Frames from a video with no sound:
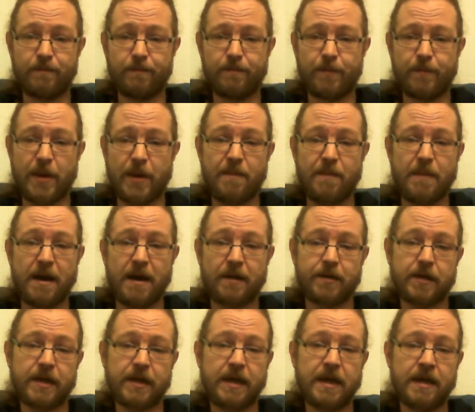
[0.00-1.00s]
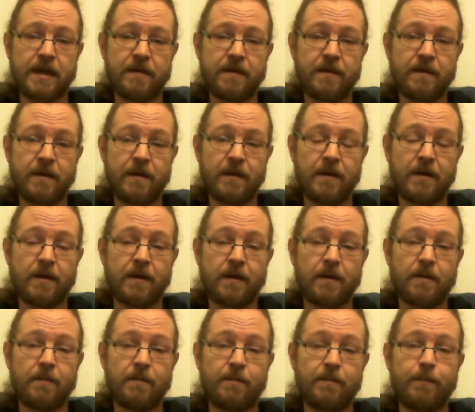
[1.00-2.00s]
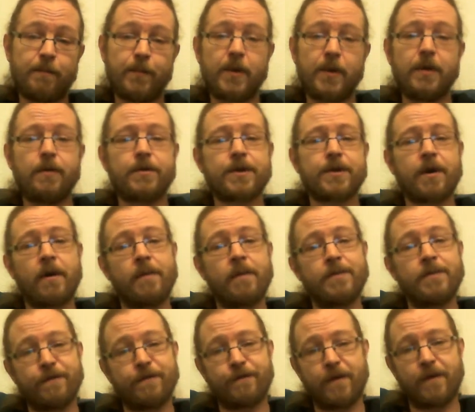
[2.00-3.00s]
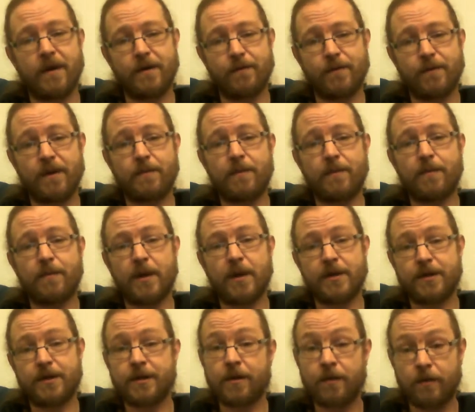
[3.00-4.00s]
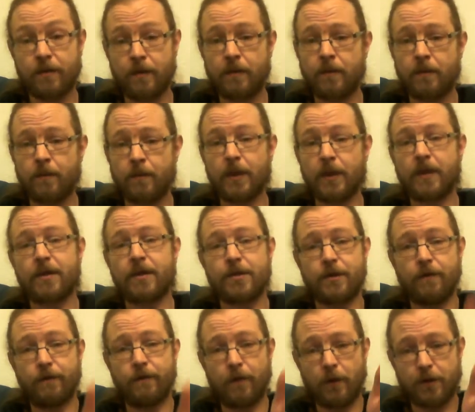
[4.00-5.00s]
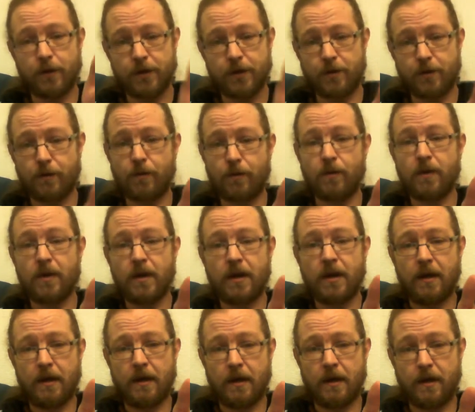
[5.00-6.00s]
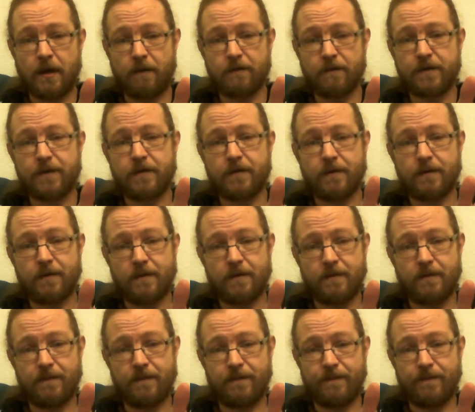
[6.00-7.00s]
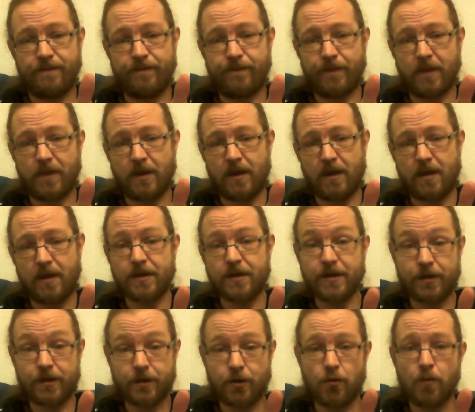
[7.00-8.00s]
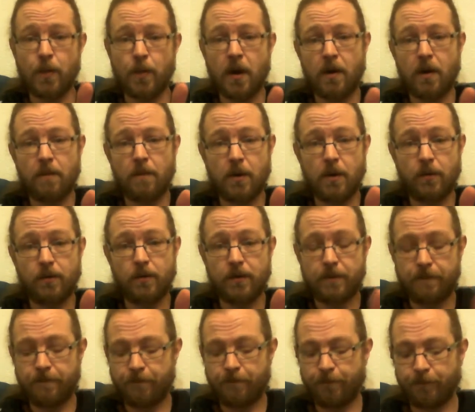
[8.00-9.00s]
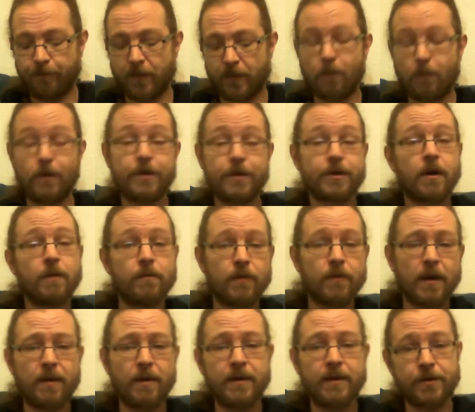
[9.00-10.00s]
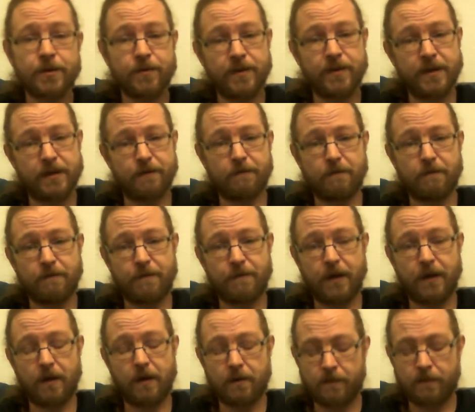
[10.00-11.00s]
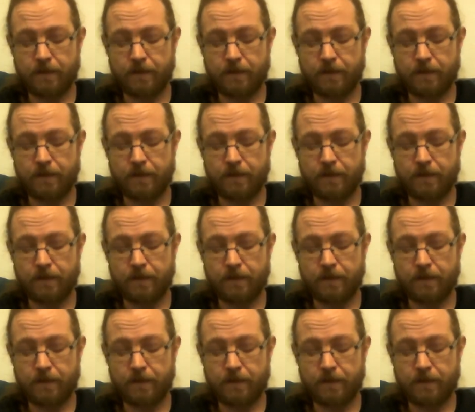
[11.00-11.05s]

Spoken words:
bit of maths again, but you times your final number by 2 because you've got two halves. Okay, it's a two-part mold, which I will go into in a different video.